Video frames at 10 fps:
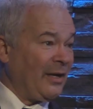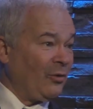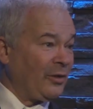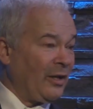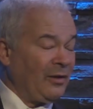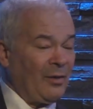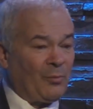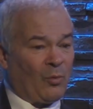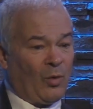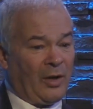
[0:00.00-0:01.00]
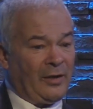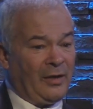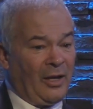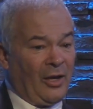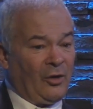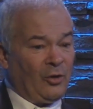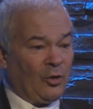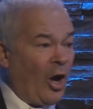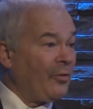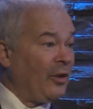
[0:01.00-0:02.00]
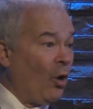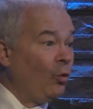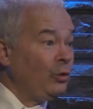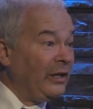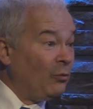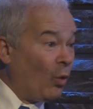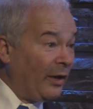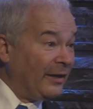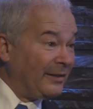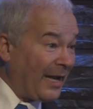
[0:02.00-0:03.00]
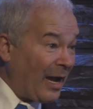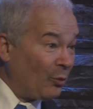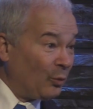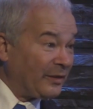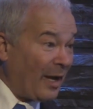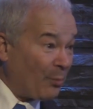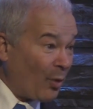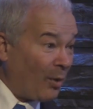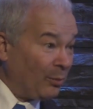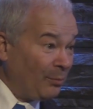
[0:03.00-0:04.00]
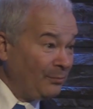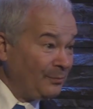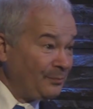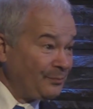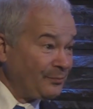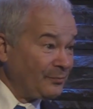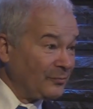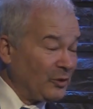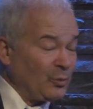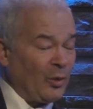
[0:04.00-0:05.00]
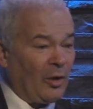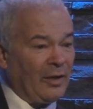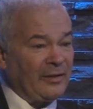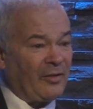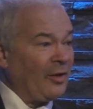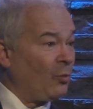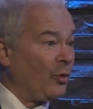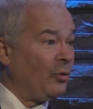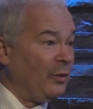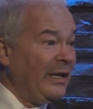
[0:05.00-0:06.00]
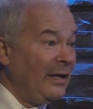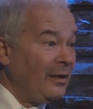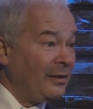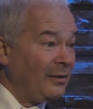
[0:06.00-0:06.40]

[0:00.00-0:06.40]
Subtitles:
out that, number one, you're not the only one in town with that problem. Because we all like to think we're unique.